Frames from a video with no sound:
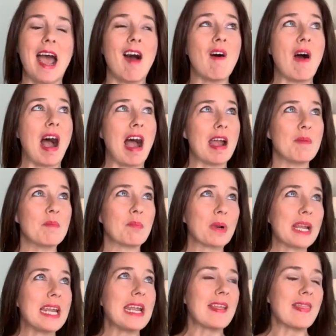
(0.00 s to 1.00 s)
Now,
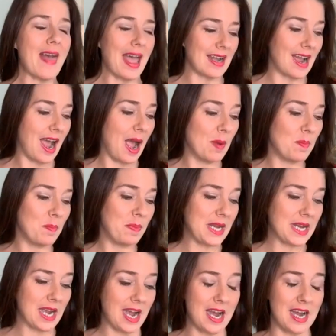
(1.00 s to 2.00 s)
I'm bringing that up
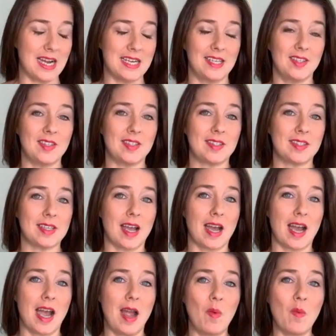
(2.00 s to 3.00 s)
because
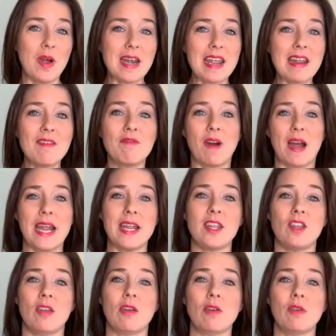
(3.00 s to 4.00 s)
I want to
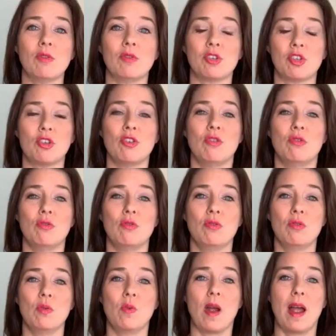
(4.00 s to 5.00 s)
invite you
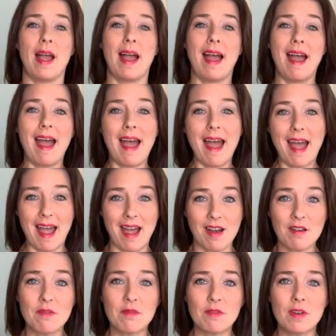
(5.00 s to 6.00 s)
to
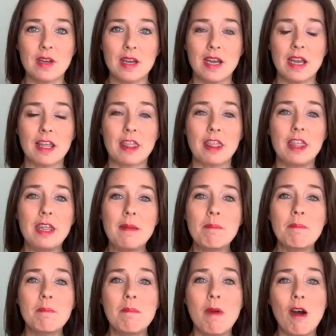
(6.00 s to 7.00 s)
have
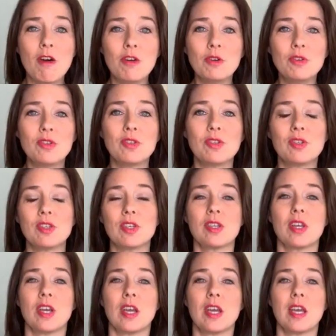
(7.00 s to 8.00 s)
the
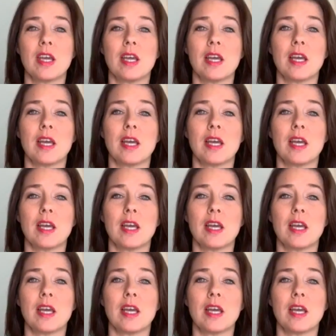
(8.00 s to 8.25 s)
most